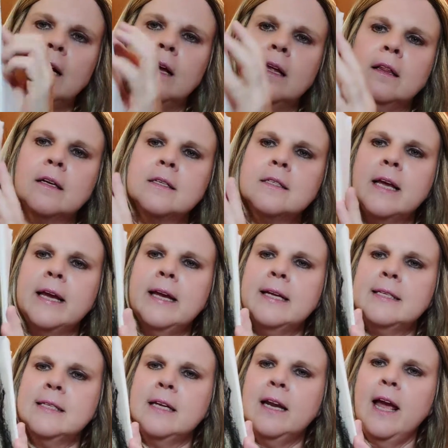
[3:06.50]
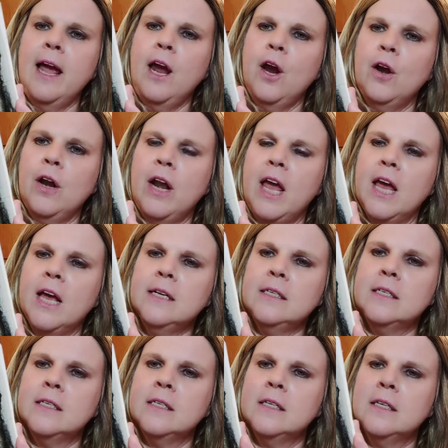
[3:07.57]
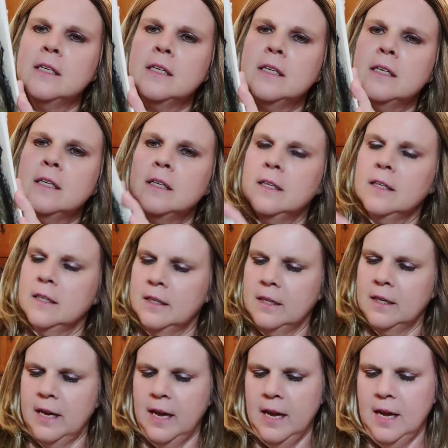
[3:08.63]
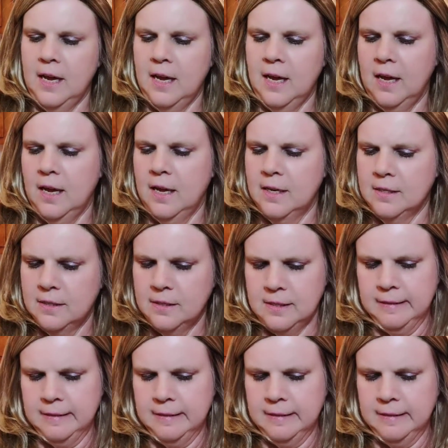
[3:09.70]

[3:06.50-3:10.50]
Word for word: looks like it's in a hairnet. And